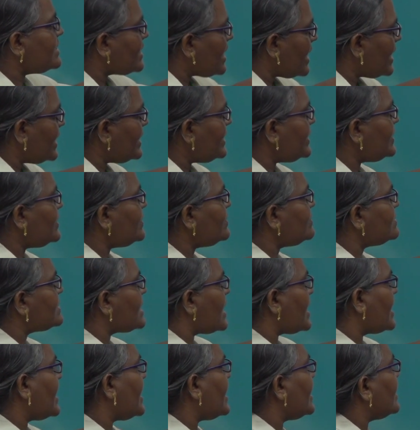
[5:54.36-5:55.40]
continues
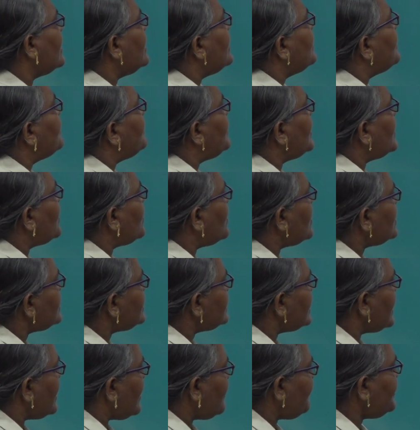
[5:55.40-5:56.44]
again because
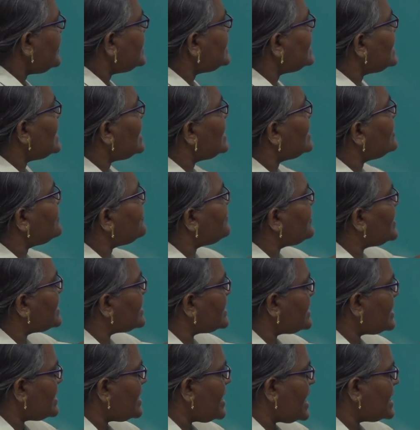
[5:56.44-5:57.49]
FeCl2
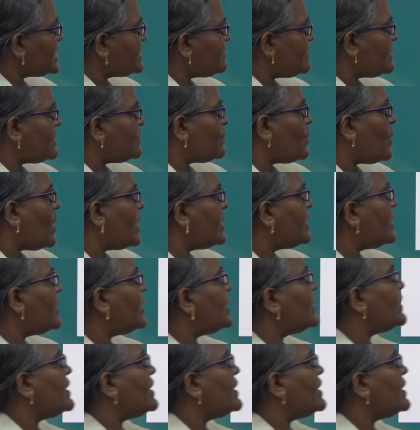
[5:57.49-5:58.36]
further reacts with water to